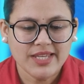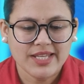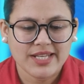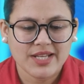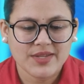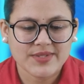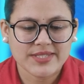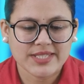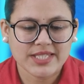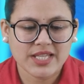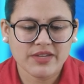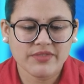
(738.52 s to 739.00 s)

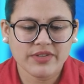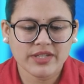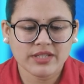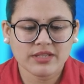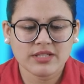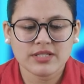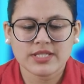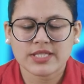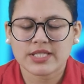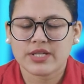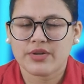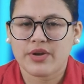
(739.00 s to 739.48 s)
Now saving
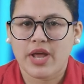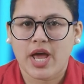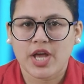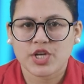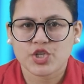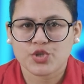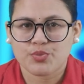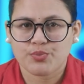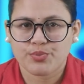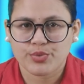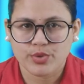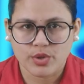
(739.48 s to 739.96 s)
the
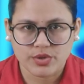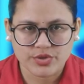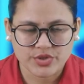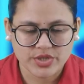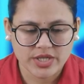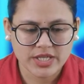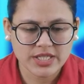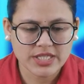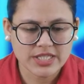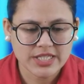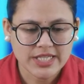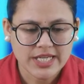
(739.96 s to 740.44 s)
Scratch
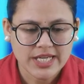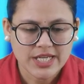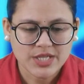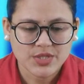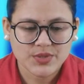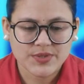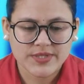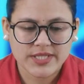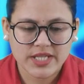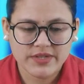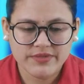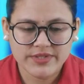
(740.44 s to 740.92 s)
project.
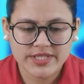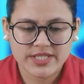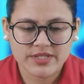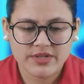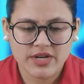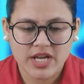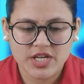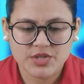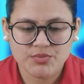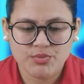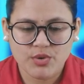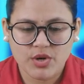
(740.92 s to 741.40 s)
To save a
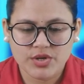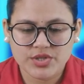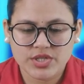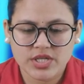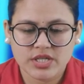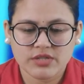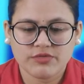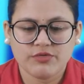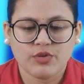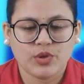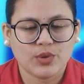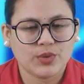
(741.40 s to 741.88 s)
Scratch
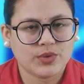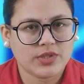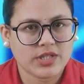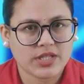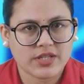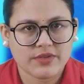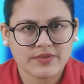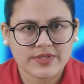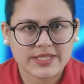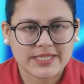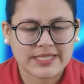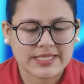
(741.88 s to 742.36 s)
project, follow the
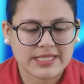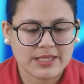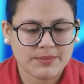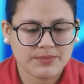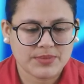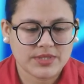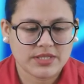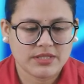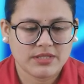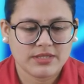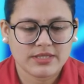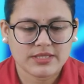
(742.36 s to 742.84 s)
given
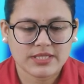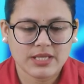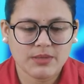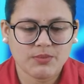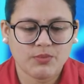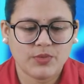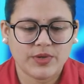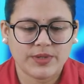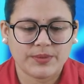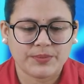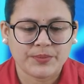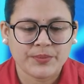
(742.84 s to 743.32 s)
steps.
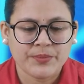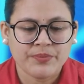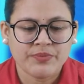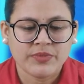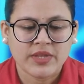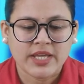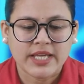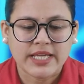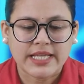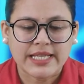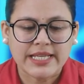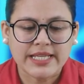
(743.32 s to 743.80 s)
Step 1.
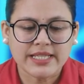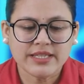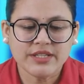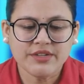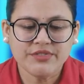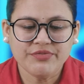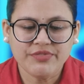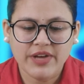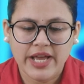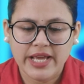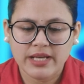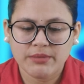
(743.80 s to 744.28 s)
Click
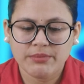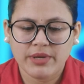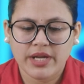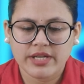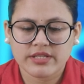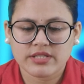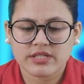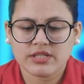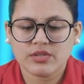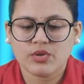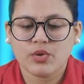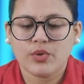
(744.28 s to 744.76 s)
the File
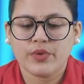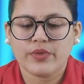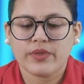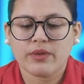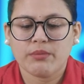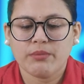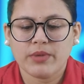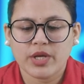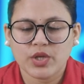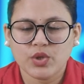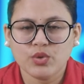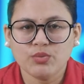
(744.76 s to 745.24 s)
button on
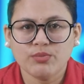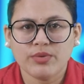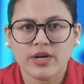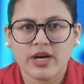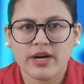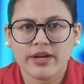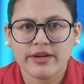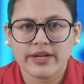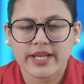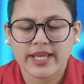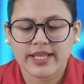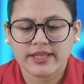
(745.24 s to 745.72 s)
the menu
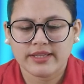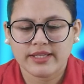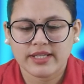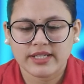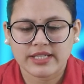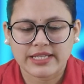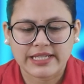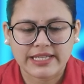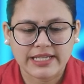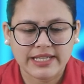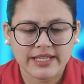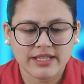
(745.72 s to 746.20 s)
bar and
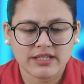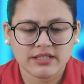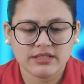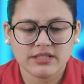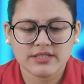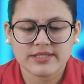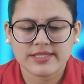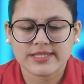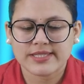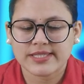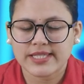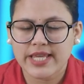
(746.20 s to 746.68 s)
then click
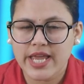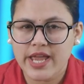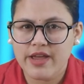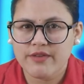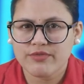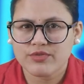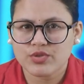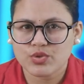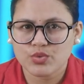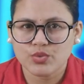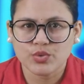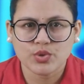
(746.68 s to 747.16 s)
the
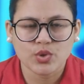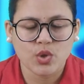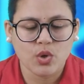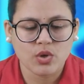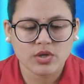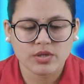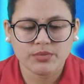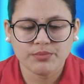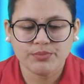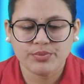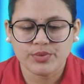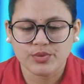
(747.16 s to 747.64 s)
Save to
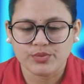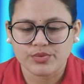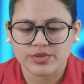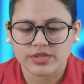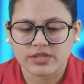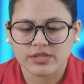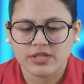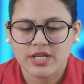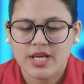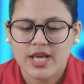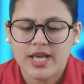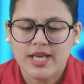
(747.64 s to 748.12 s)
your
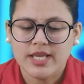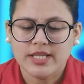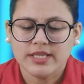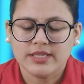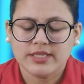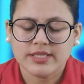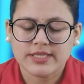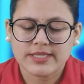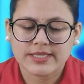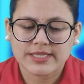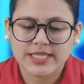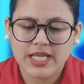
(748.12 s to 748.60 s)
computer.
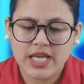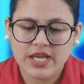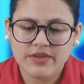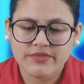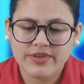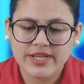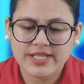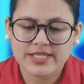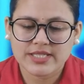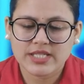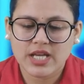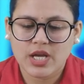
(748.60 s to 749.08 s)
The
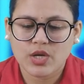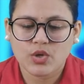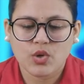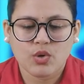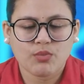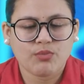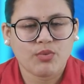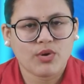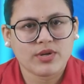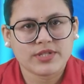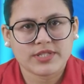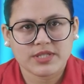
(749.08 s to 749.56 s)
Save as
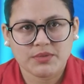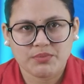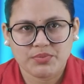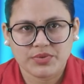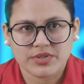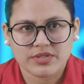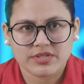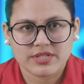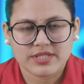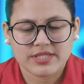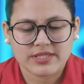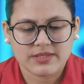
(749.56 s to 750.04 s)
dialog box
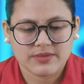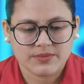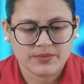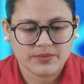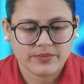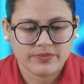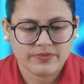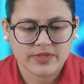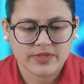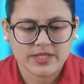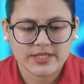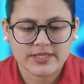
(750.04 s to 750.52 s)
appears.
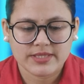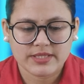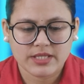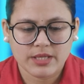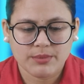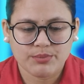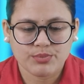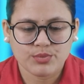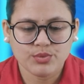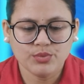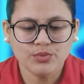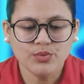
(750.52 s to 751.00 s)

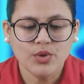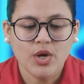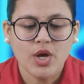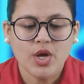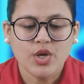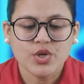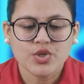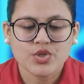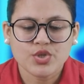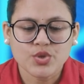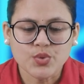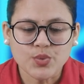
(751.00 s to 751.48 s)
Step 2.
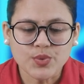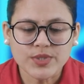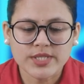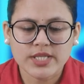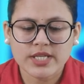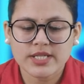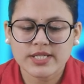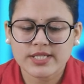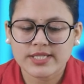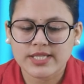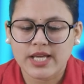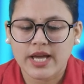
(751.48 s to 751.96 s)
Choose
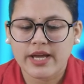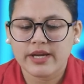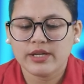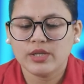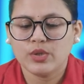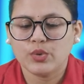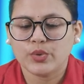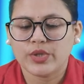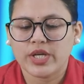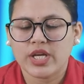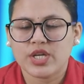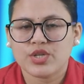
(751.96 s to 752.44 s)
the desired
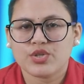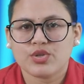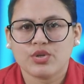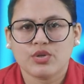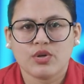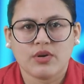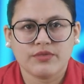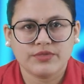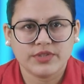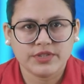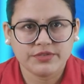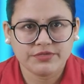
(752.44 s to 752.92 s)

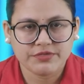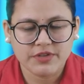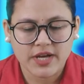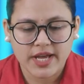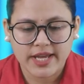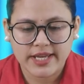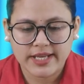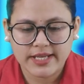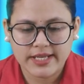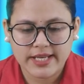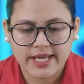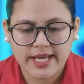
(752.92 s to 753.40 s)
location of the
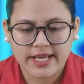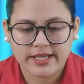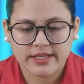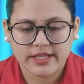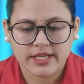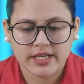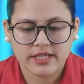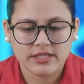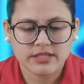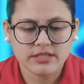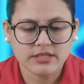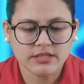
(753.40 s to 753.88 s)
file and
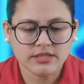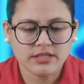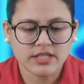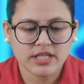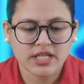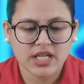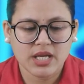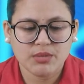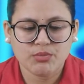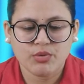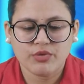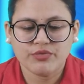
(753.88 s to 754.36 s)
enter the
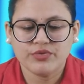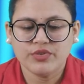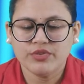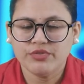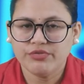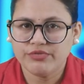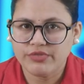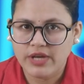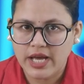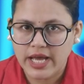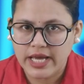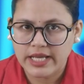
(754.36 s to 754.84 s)
name of the
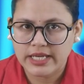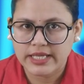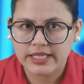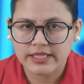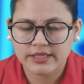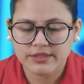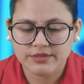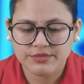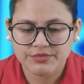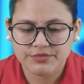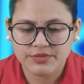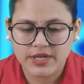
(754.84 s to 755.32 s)
file
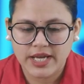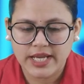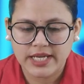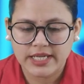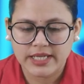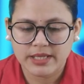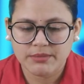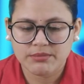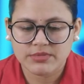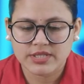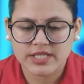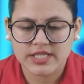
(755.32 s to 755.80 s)
in the file
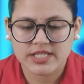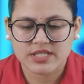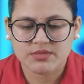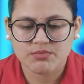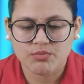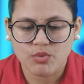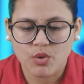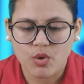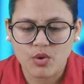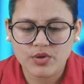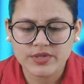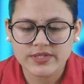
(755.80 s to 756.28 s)
name
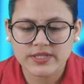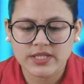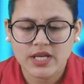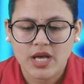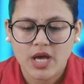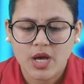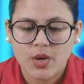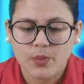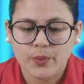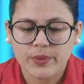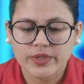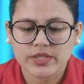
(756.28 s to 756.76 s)
text box
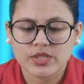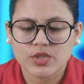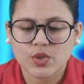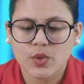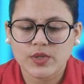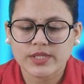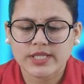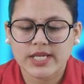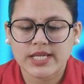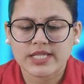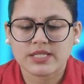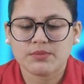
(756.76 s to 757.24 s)
with
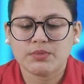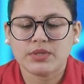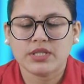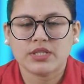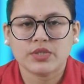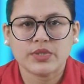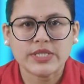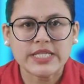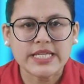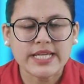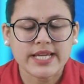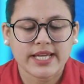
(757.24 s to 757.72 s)

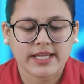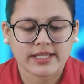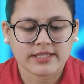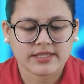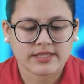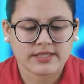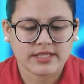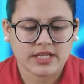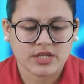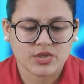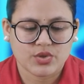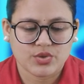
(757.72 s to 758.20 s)
.sb3
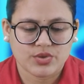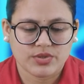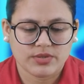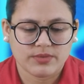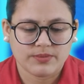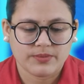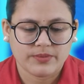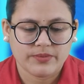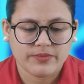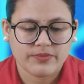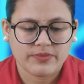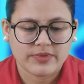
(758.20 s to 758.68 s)
extension.
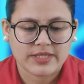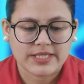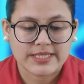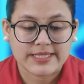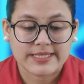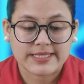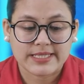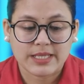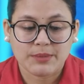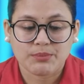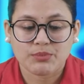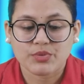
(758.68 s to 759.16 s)

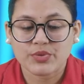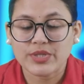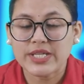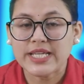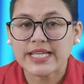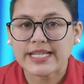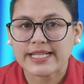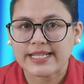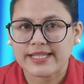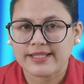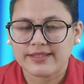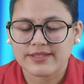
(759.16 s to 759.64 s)
Step
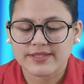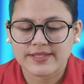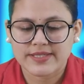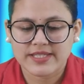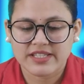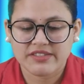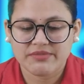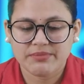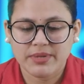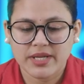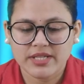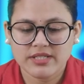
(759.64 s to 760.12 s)
3. Click the
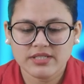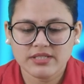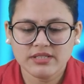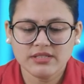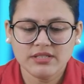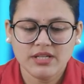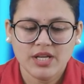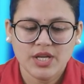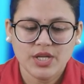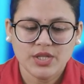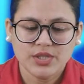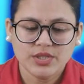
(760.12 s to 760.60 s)
Save button.
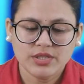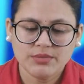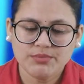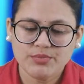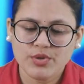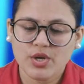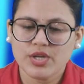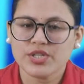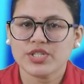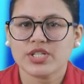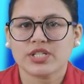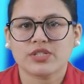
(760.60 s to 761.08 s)
The
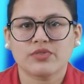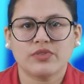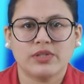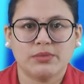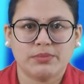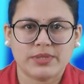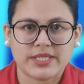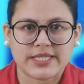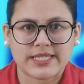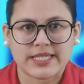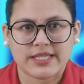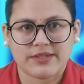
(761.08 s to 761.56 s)
project will
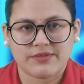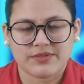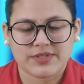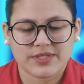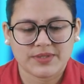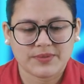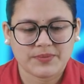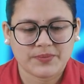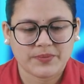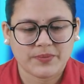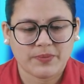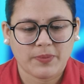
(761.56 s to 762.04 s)
be
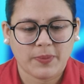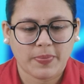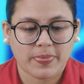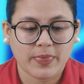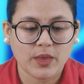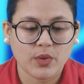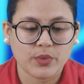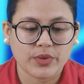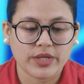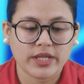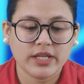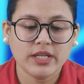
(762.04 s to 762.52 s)
saved.
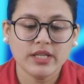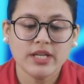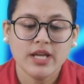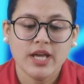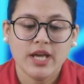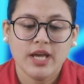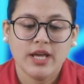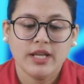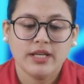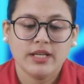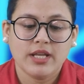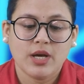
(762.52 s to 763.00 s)
Okay.
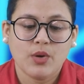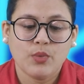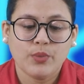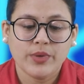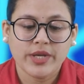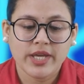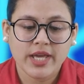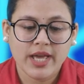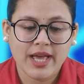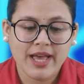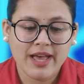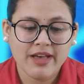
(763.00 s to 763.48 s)
Now
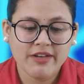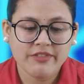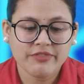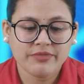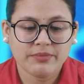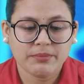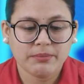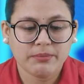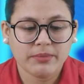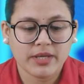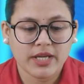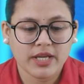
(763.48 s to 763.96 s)
we
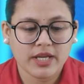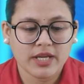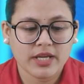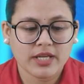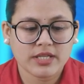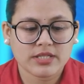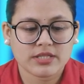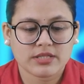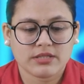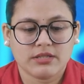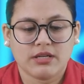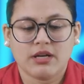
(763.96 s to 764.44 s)
have
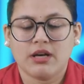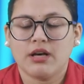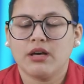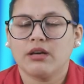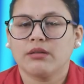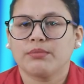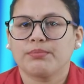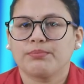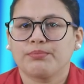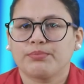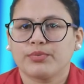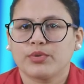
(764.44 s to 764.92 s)
made
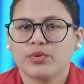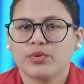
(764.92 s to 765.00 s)
a